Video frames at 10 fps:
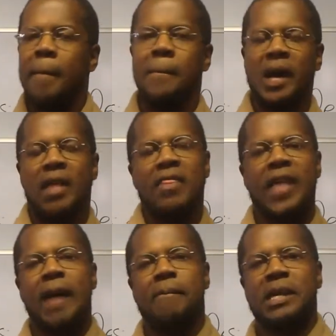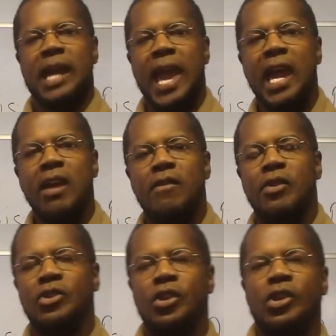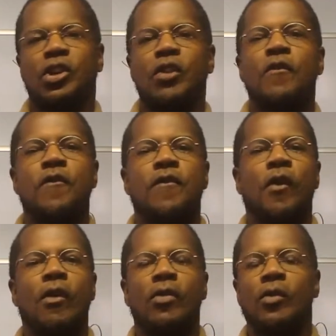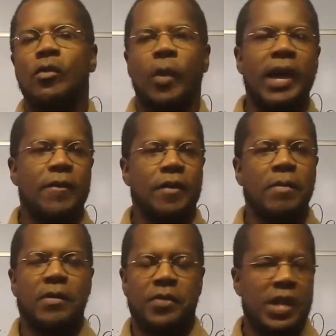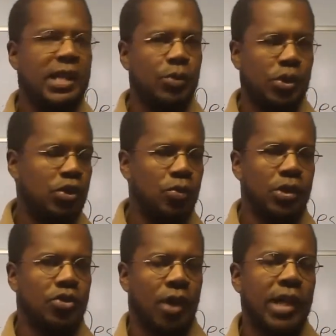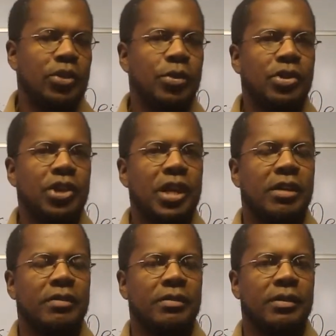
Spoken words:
but that behavior took you further away from the things which you were trying to achieve.